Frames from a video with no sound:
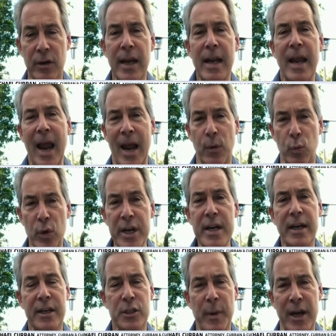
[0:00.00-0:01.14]
and we
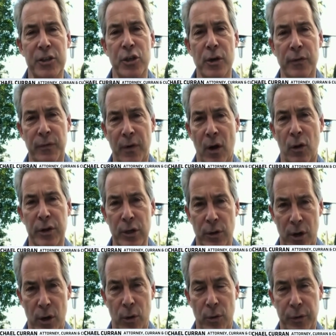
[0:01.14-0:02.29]
expect you to follow your
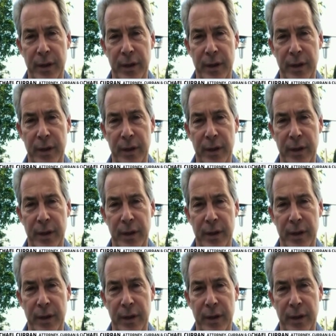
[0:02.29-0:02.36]
oath.